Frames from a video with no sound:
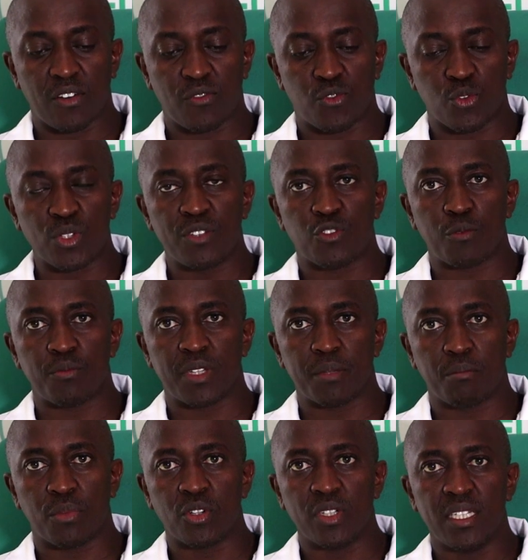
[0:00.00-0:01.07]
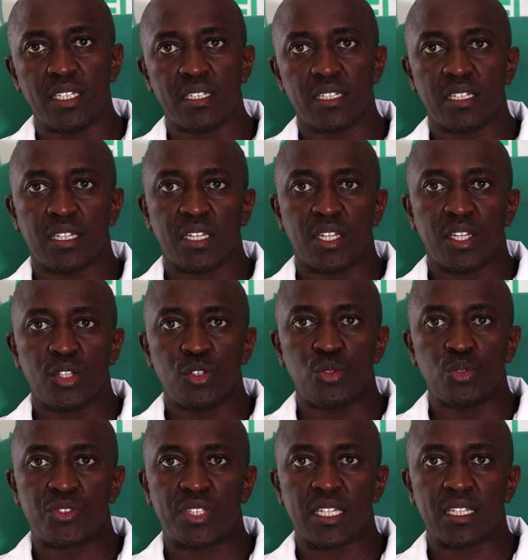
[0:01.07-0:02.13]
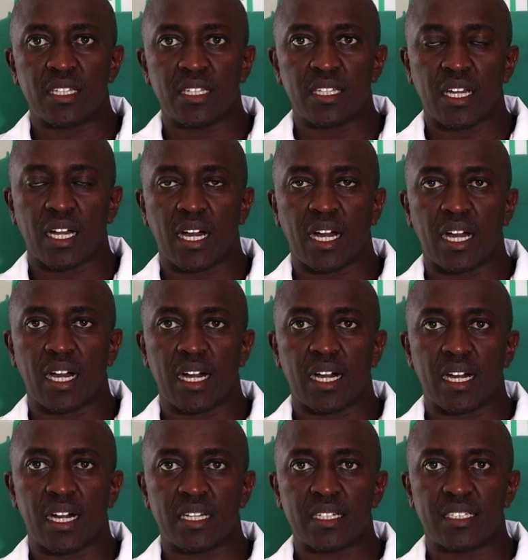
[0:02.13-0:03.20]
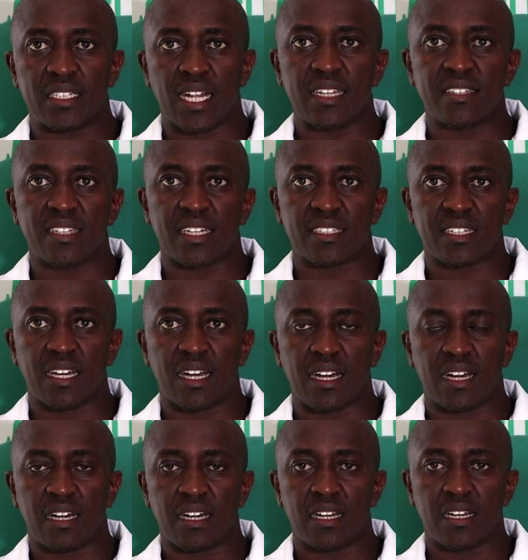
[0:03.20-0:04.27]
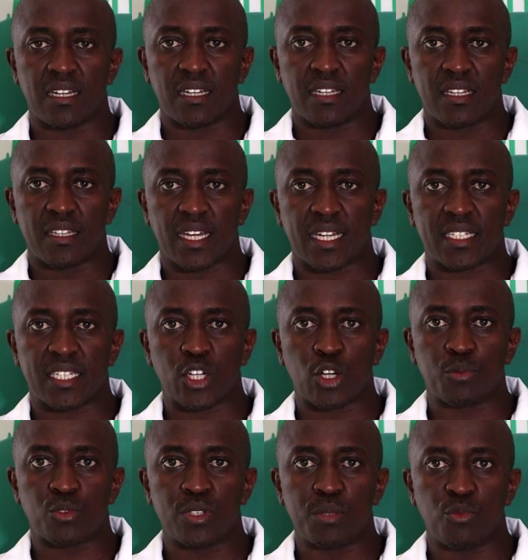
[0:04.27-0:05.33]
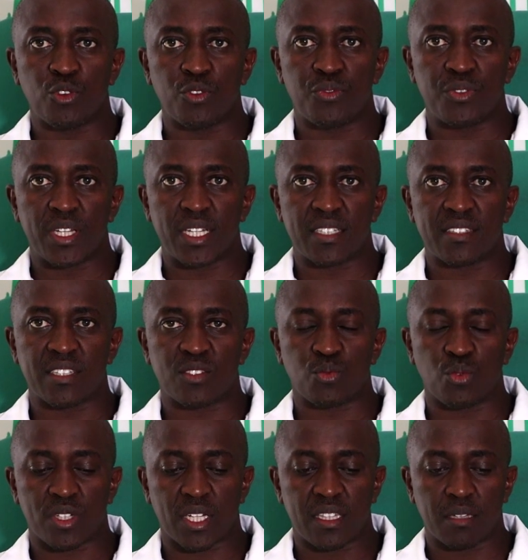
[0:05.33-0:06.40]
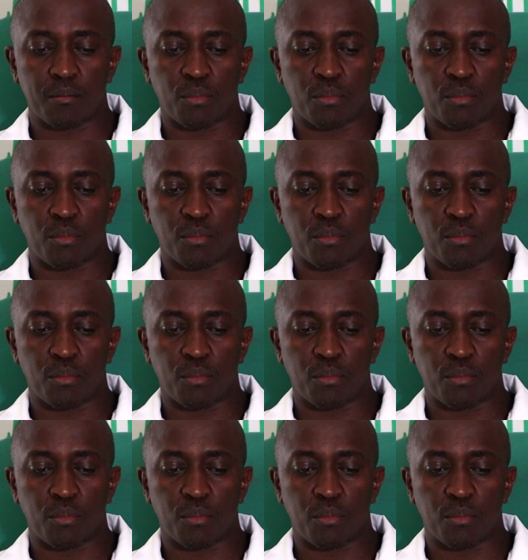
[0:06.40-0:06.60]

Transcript: fluid from the body using drugs that help to remove excess water in the